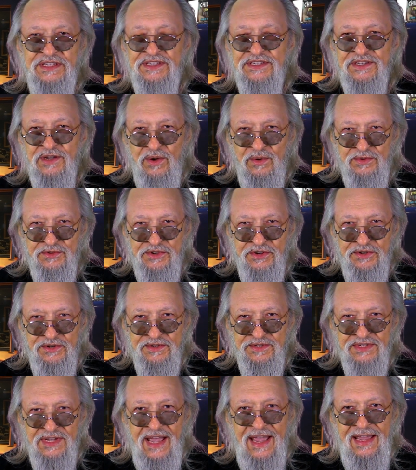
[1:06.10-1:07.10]

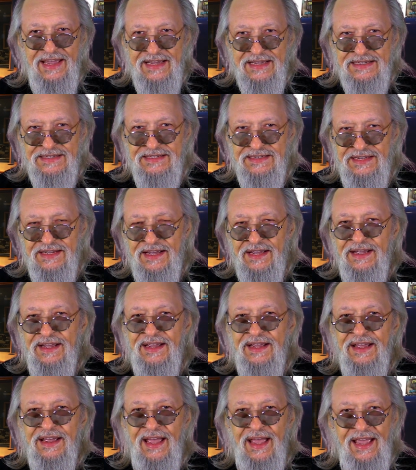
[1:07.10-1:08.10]
soldiers and
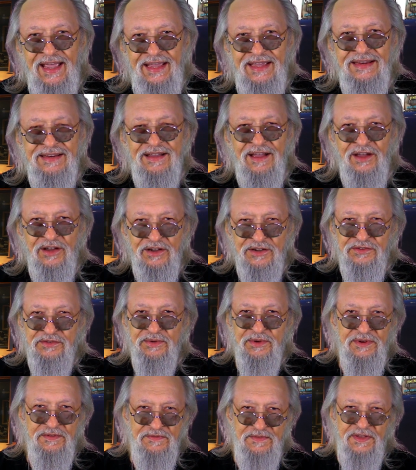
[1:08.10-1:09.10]

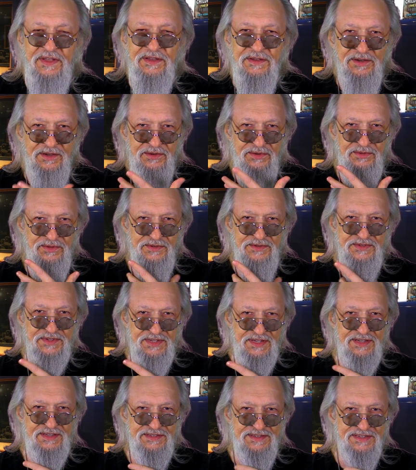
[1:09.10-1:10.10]
800 vehicles
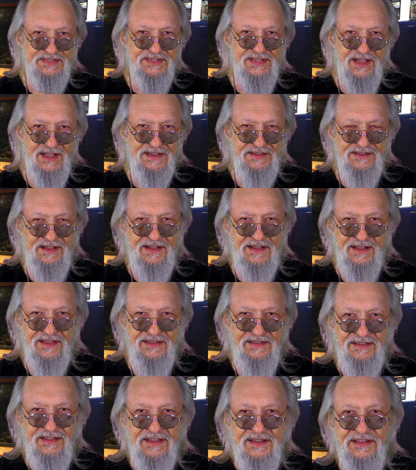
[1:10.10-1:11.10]
in
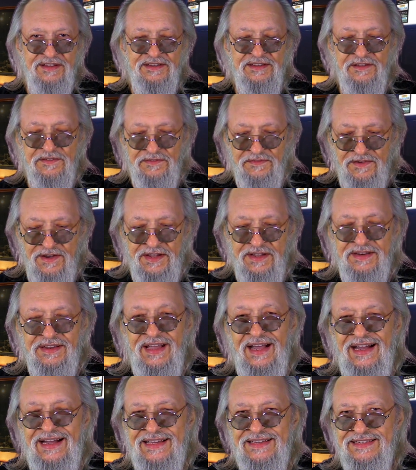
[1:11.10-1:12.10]
Sinai to fight
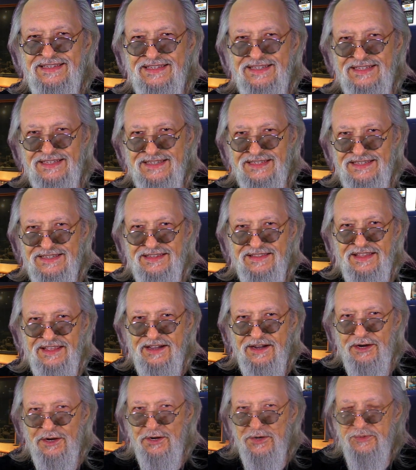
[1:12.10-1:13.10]
ISIS
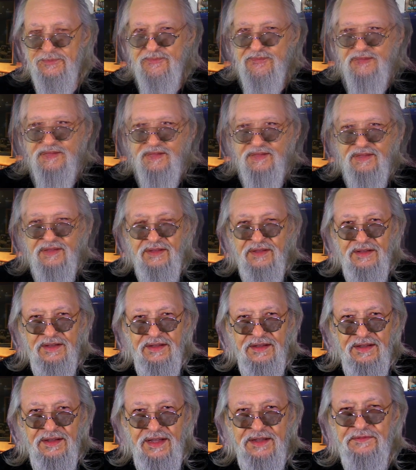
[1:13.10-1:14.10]
there.
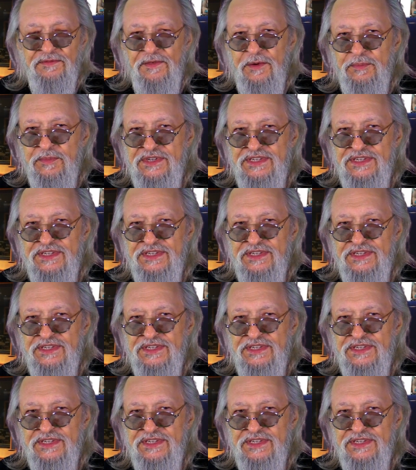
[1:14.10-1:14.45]
And from